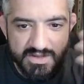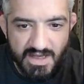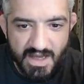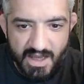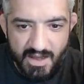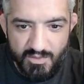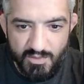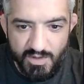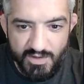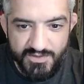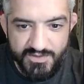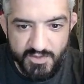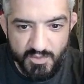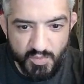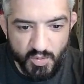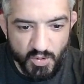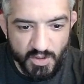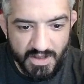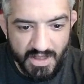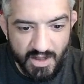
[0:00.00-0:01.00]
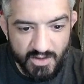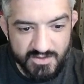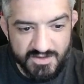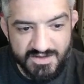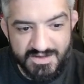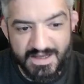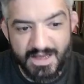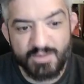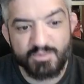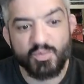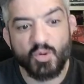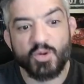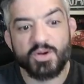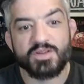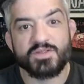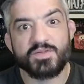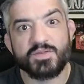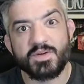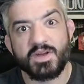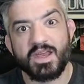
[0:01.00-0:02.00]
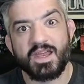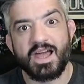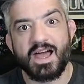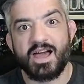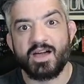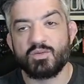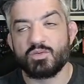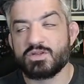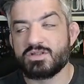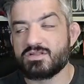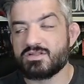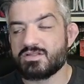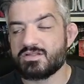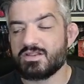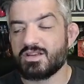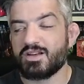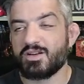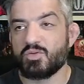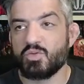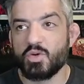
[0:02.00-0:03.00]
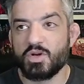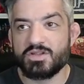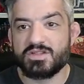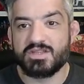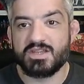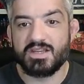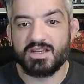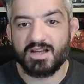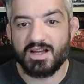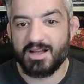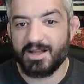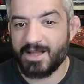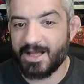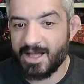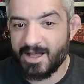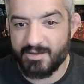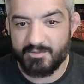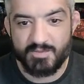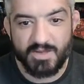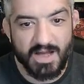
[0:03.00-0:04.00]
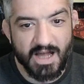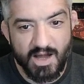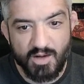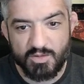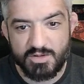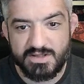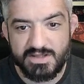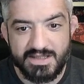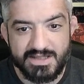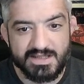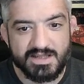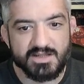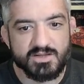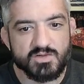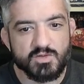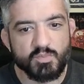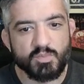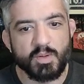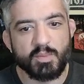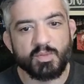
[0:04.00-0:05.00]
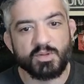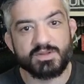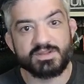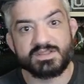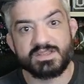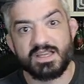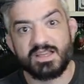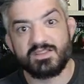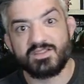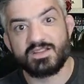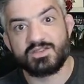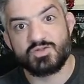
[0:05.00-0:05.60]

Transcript: able to pull out 10.3. I was uh, watching, uh, I was listening to people saying that